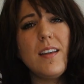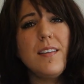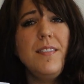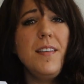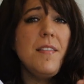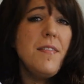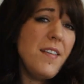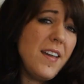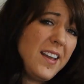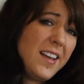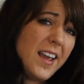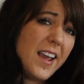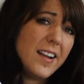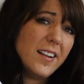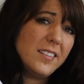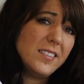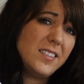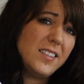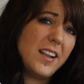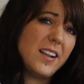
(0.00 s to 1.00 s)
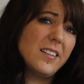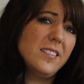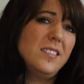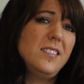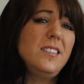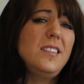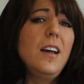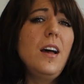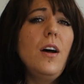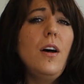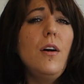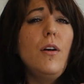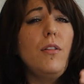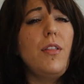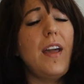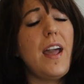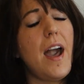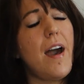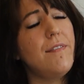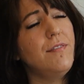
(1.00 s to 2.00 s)
then they can't stand still,
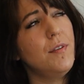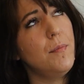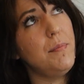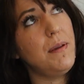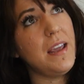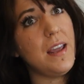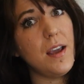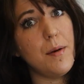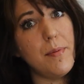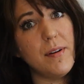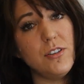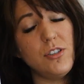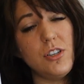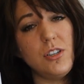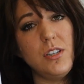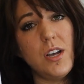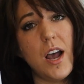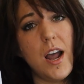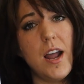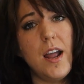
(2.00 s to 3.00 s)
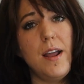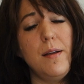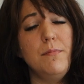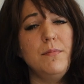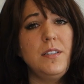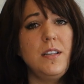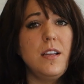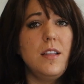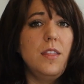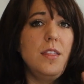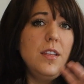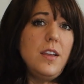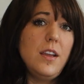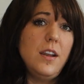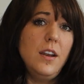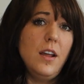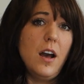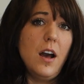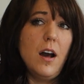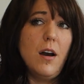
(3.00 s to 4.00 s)
they have to pee a bunch of times, and
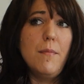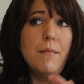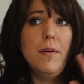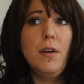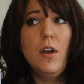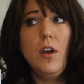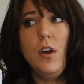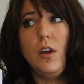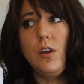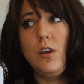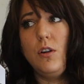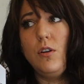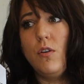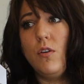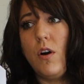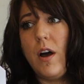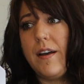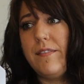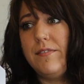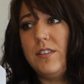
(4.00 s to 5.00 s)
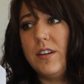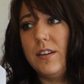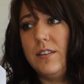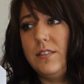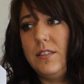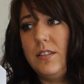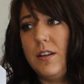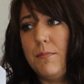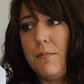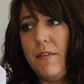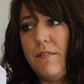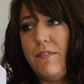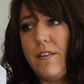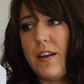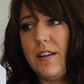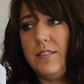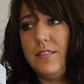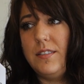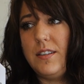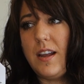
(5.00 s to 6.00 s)
then, you know, I've done some
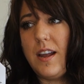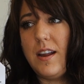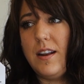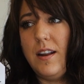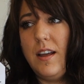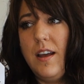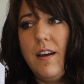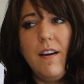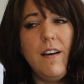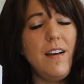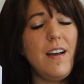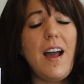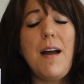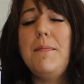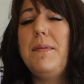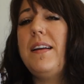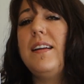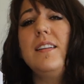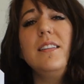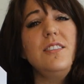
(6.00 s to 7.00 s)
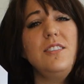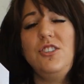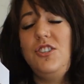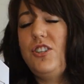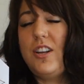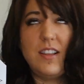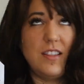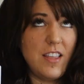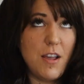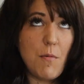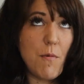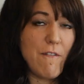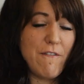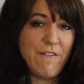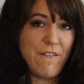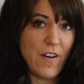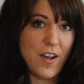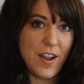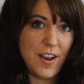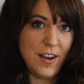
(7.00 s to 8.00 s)
events, and I mean, shit, they were
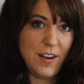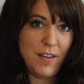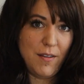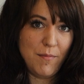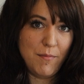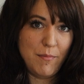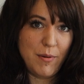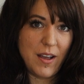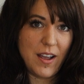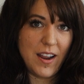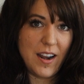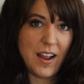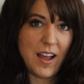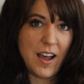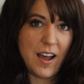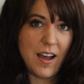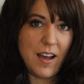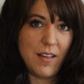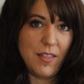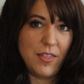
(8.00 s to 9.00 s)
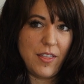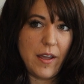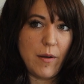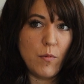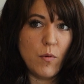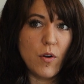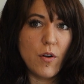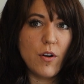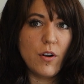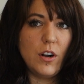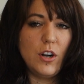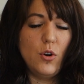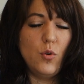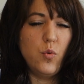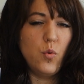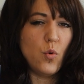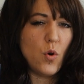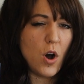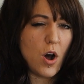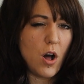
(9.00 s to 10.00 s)
fun, but they weren't
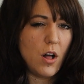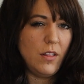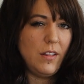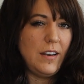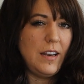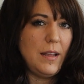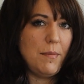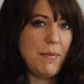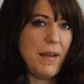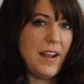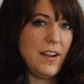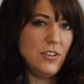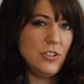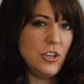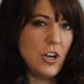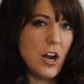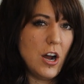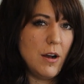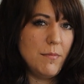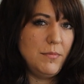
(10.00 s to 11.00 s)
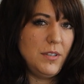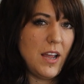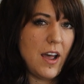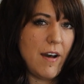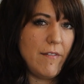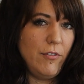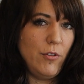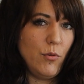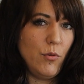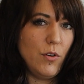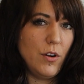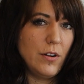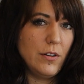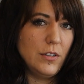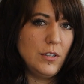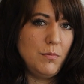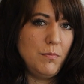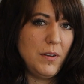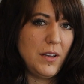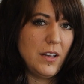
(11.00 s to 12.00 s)
quality paint jobs
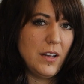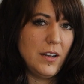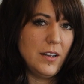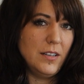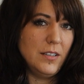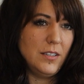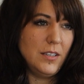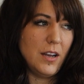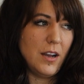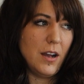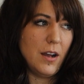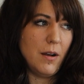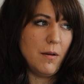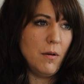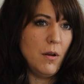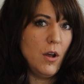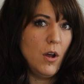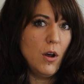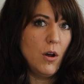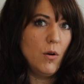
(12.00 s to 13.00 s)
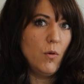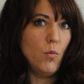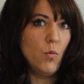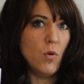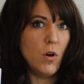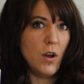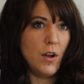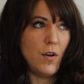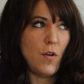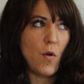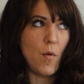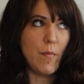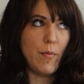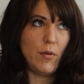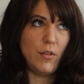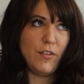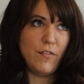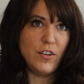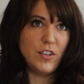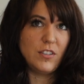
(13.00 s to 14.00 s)
afterwards because one or
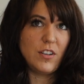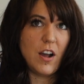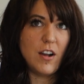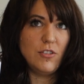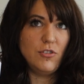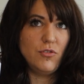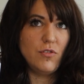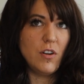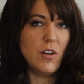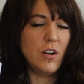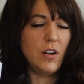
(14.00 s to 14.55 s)
both of us got